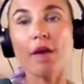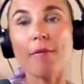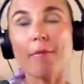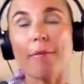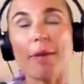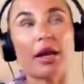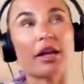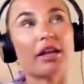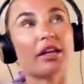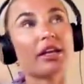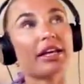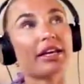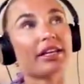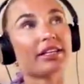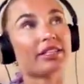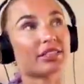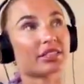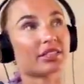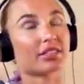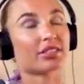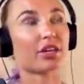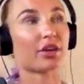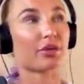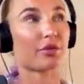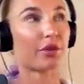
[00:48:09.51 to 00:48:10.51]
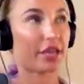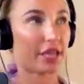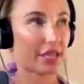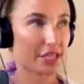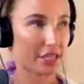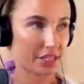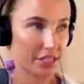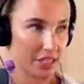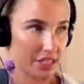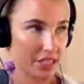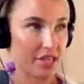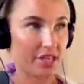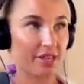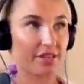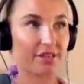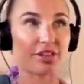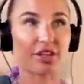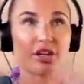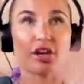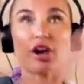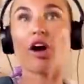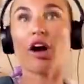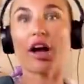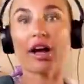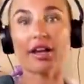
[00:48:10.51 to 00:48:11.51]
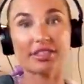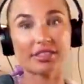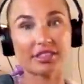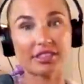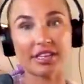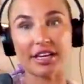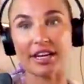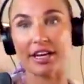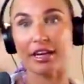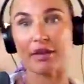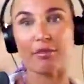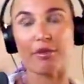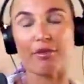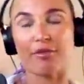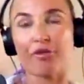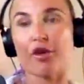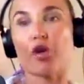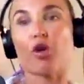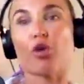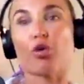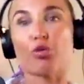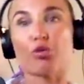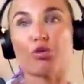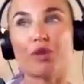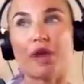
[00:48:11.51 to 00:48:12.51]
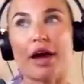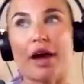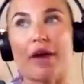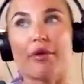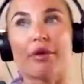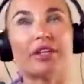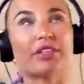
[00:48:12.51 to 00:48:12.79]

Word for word: but at least so he's he, the guy's dealing with it all now.